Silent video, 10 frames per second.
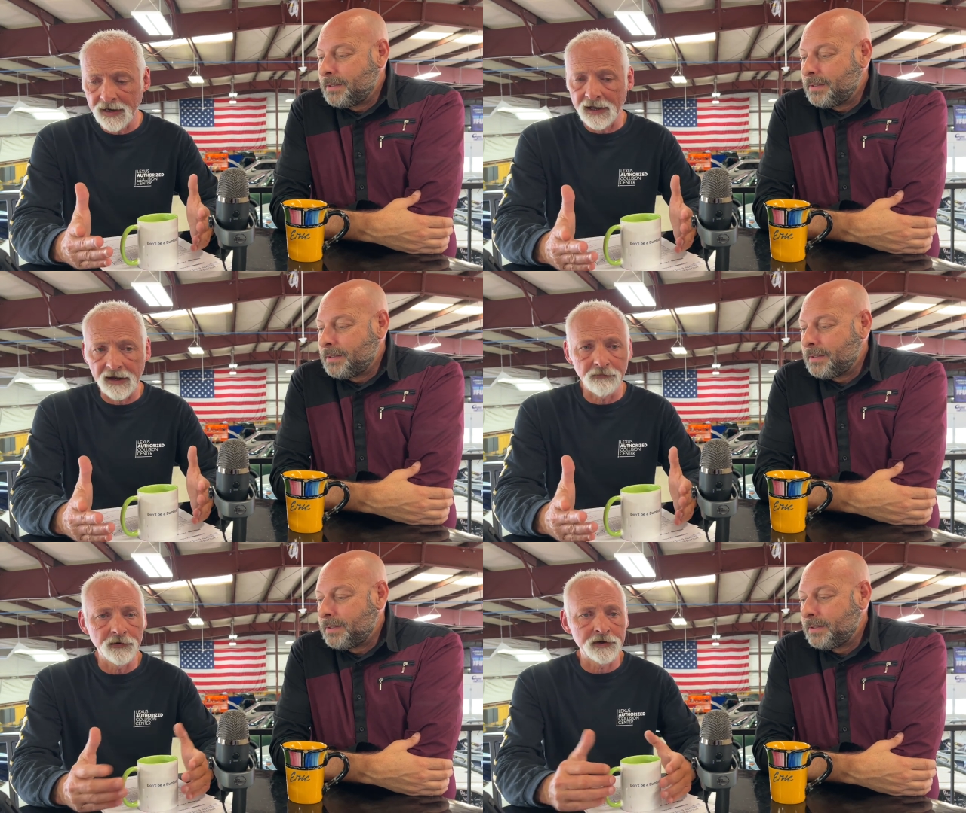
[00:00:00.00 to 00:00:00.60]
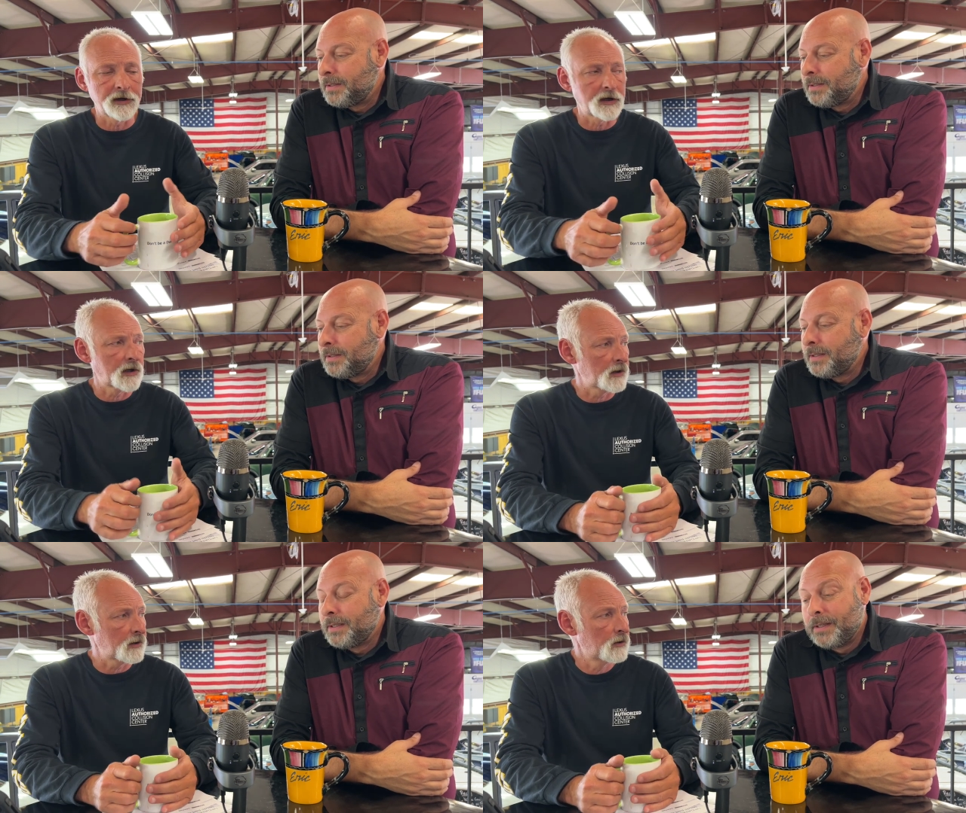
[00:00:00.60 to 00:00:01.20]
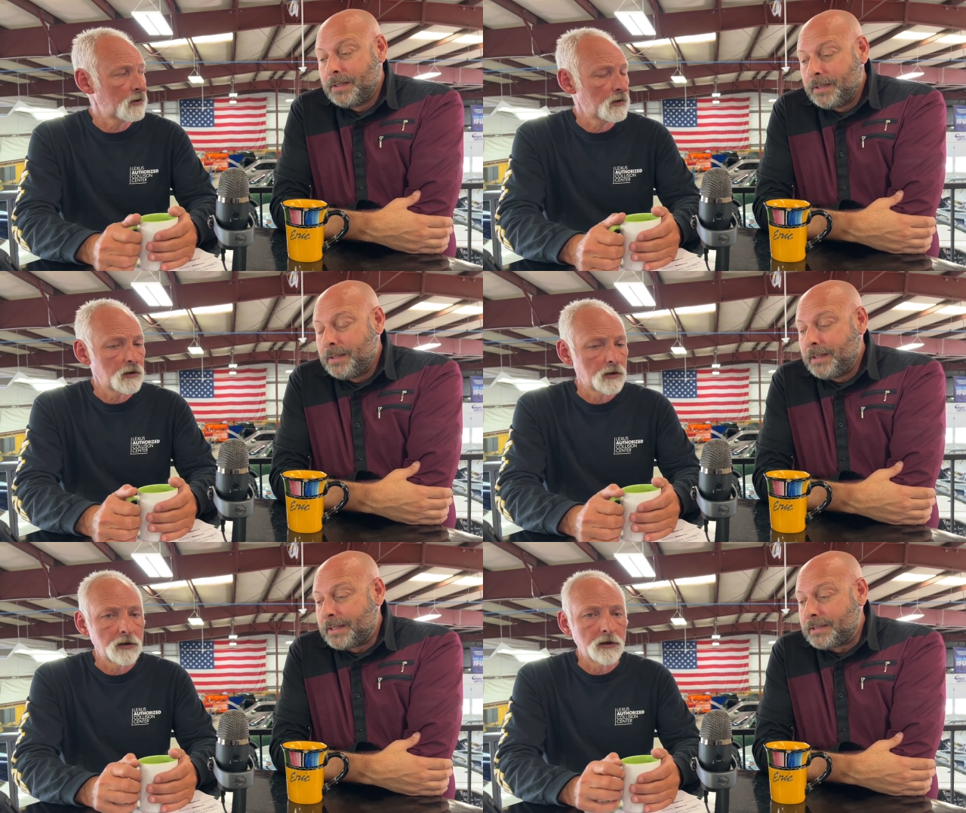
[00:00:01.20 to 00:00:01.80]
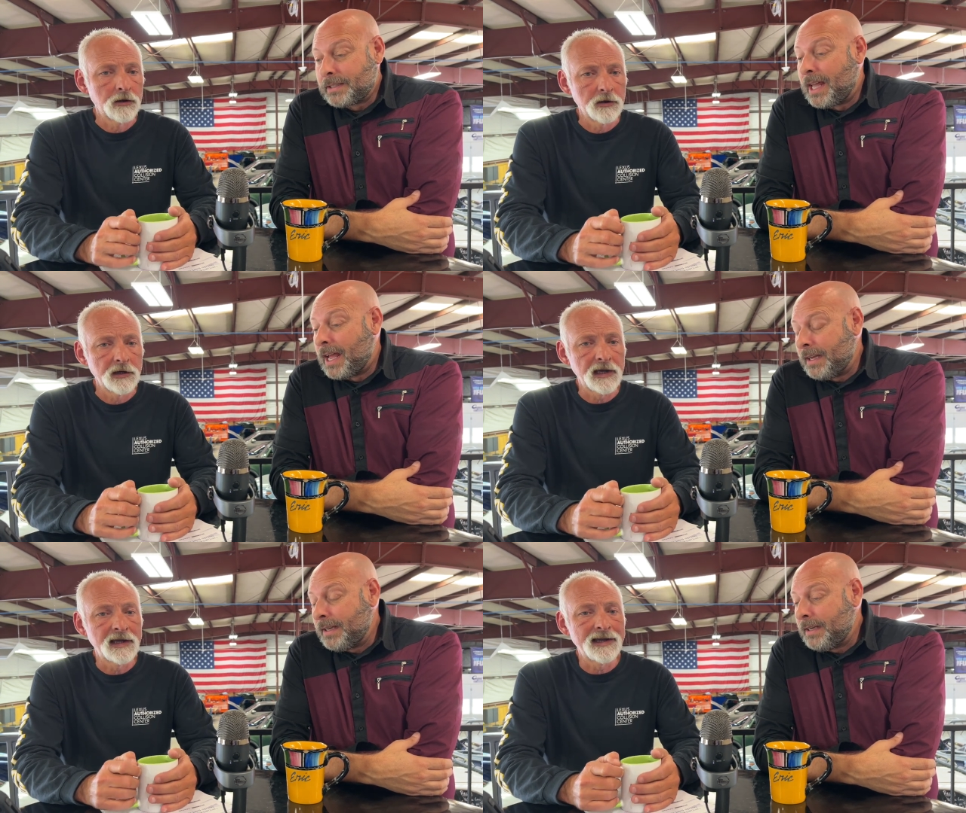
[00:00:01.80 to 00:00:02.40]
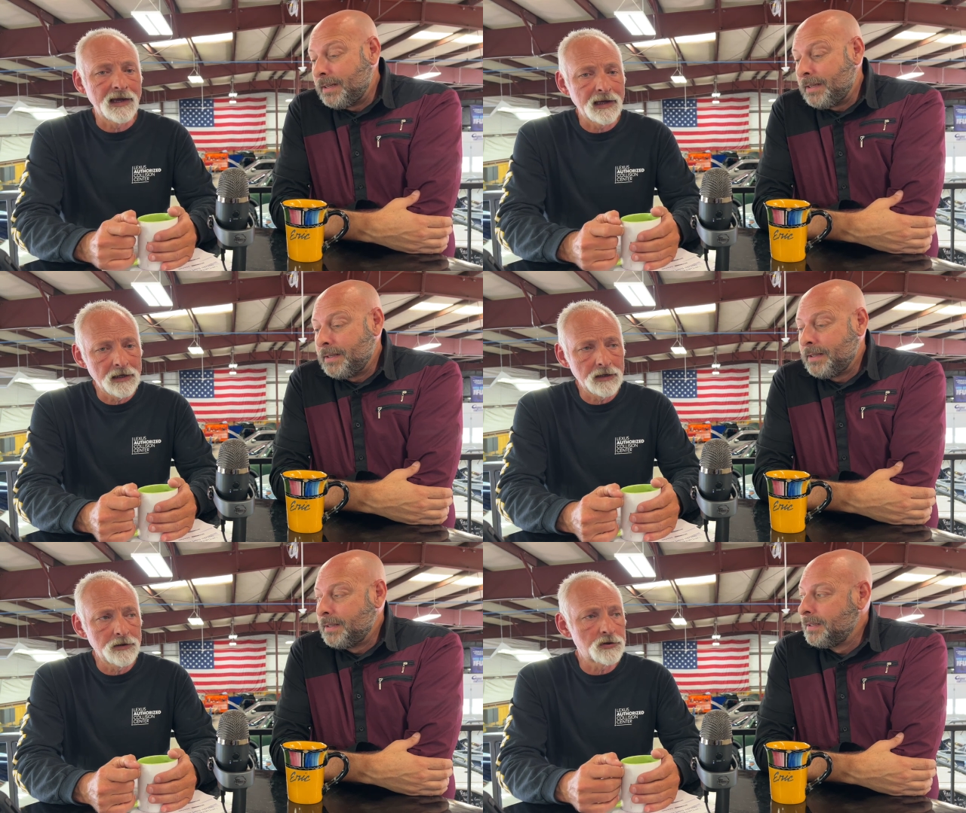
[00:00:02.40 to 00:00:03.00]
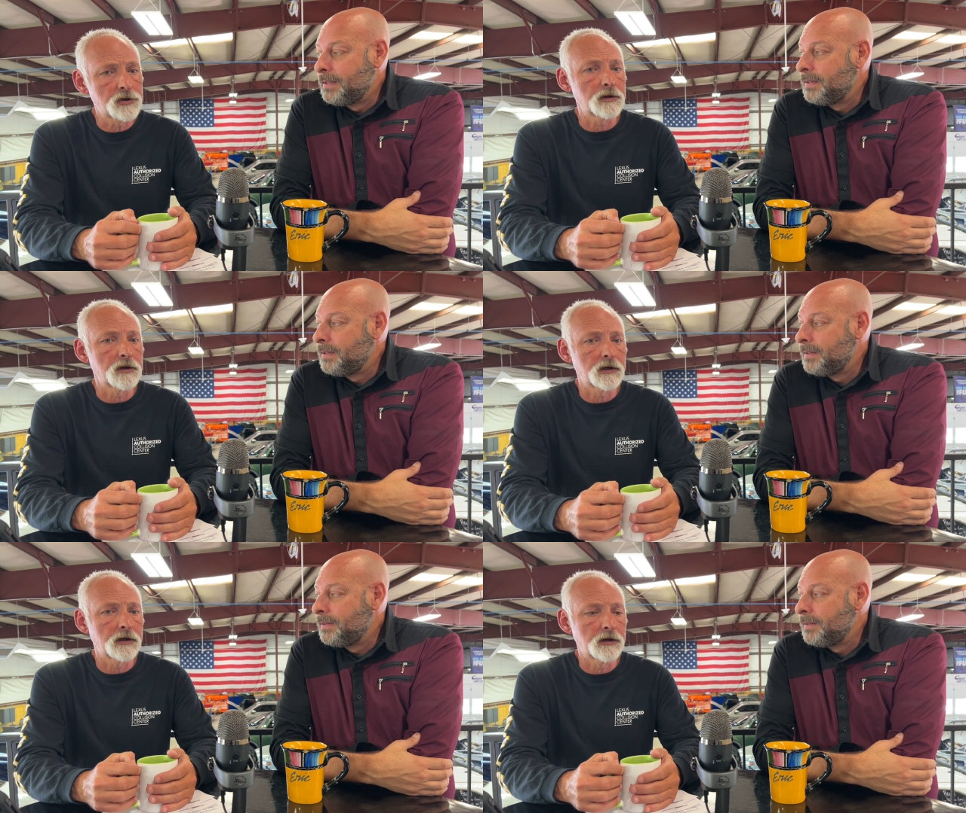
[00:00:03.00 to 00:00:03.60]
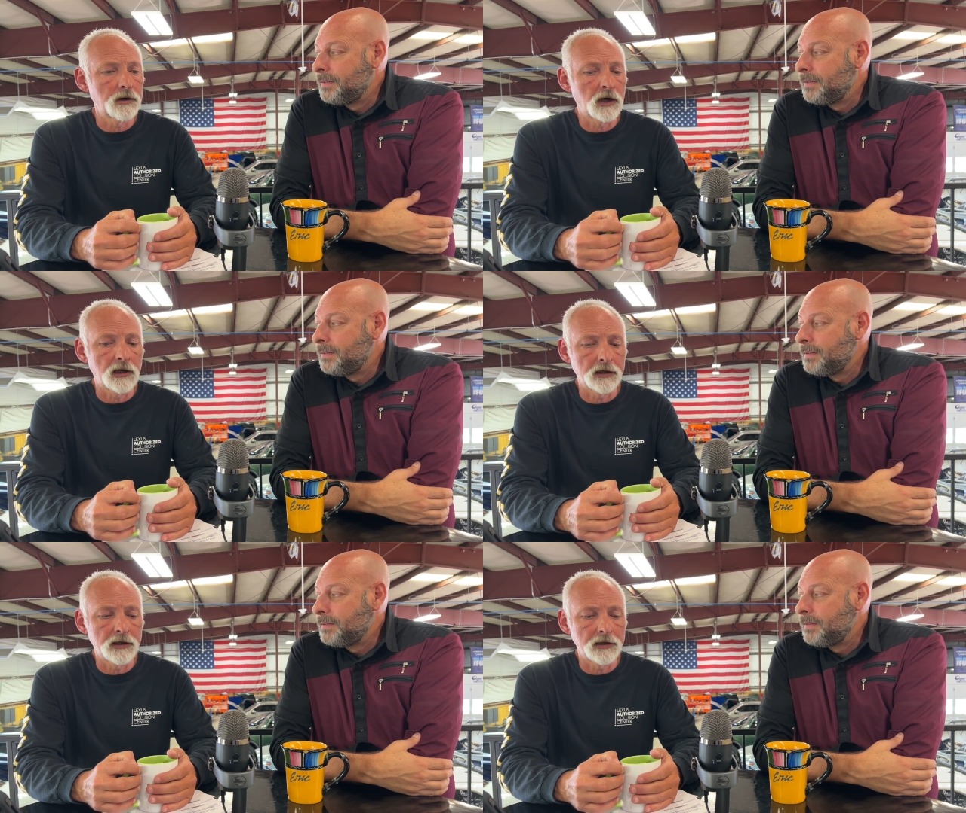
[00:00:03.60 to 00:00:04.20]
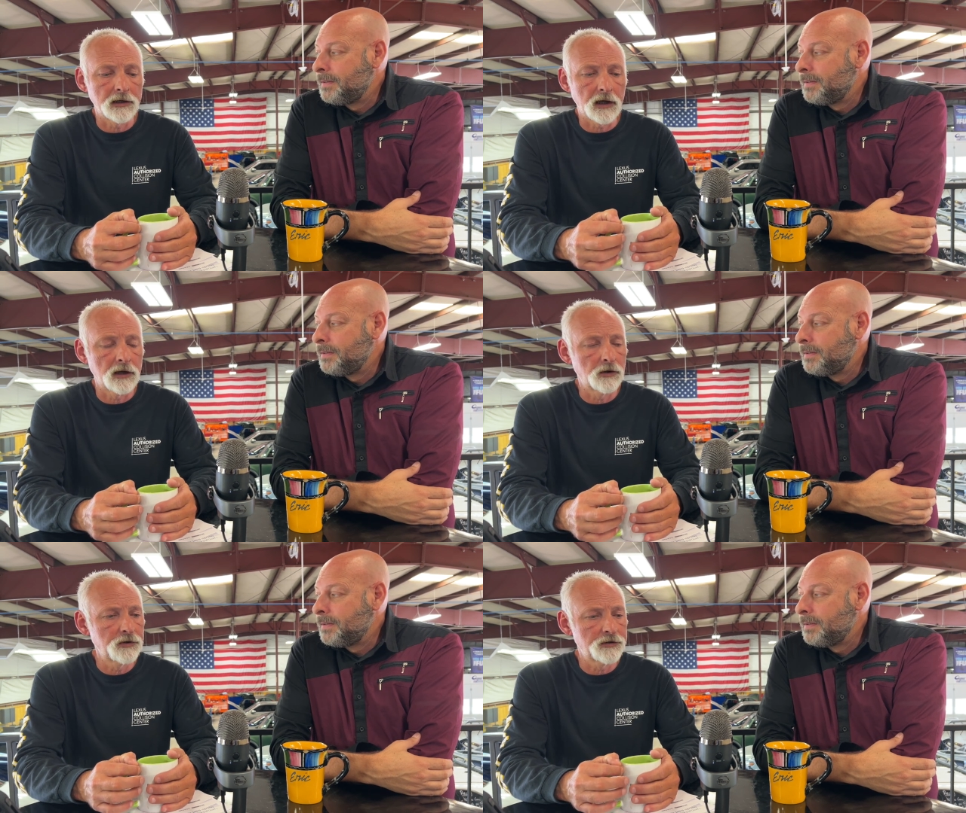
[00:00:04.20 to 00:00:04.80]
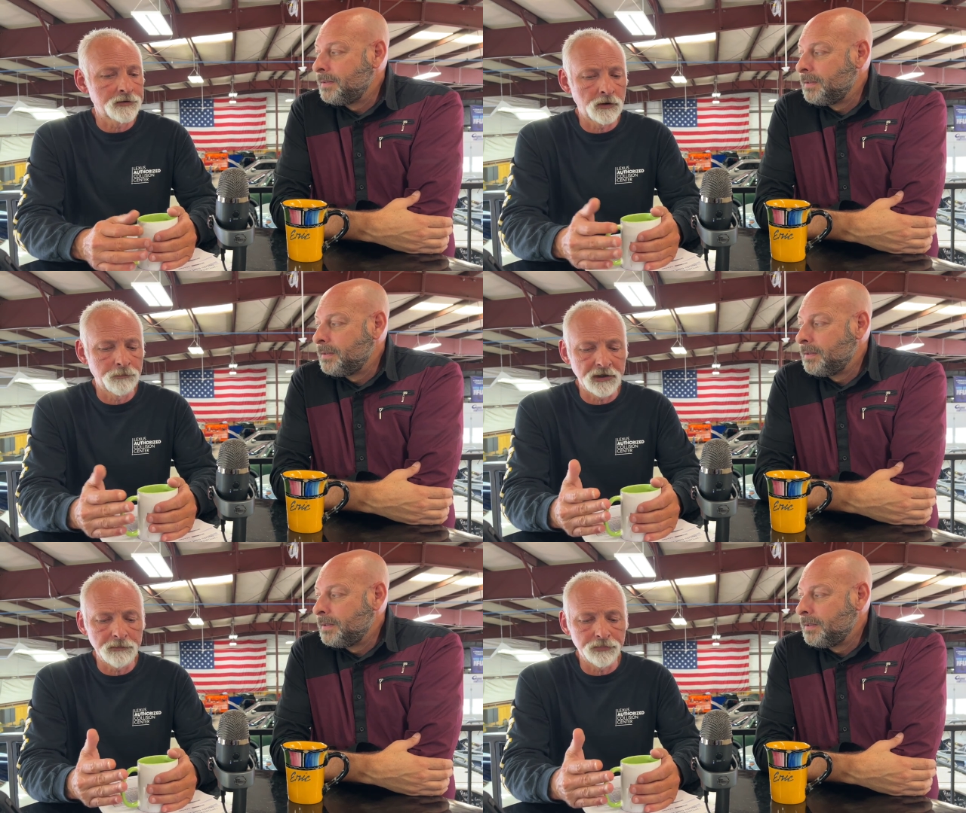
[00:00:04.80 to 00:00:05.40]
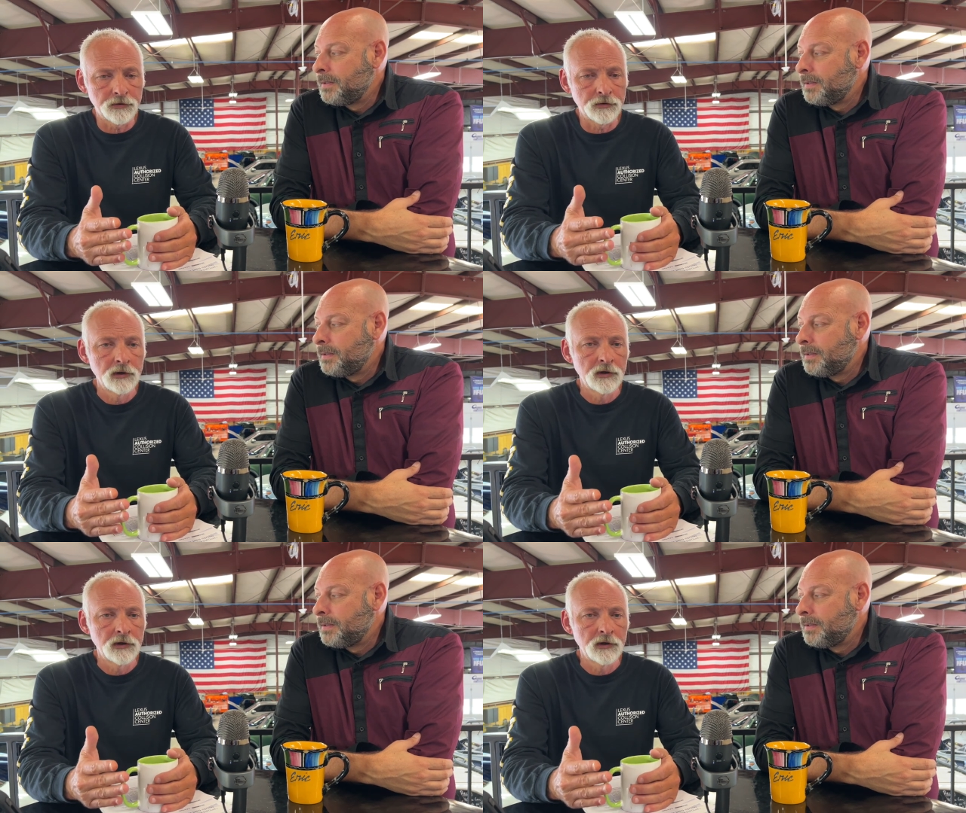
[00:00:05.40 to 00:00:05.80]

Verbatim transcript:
Speaker 1: have for today. That's a lot. Engage. I always tell people,